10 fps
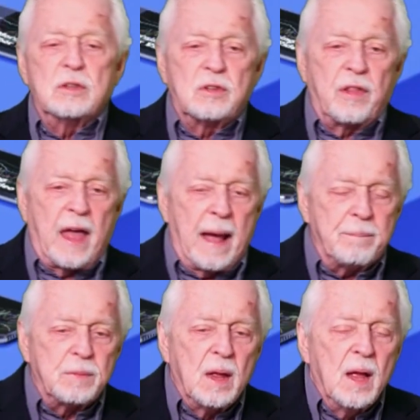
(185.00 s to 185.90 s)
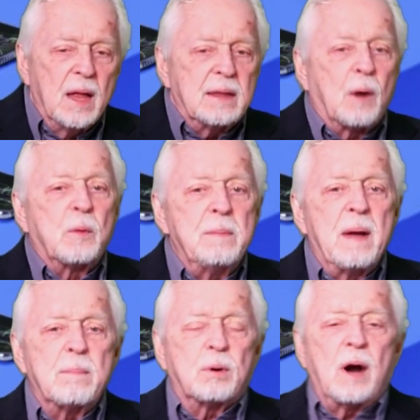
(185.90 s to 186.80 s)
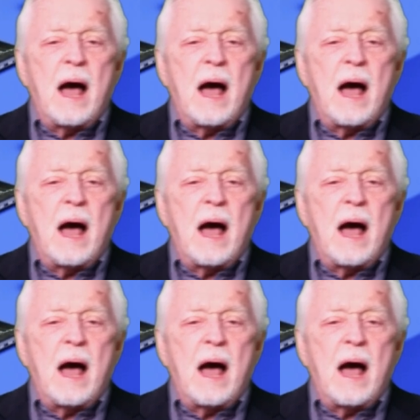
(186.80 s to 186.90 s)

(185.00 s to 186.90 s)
to that. Now, remember,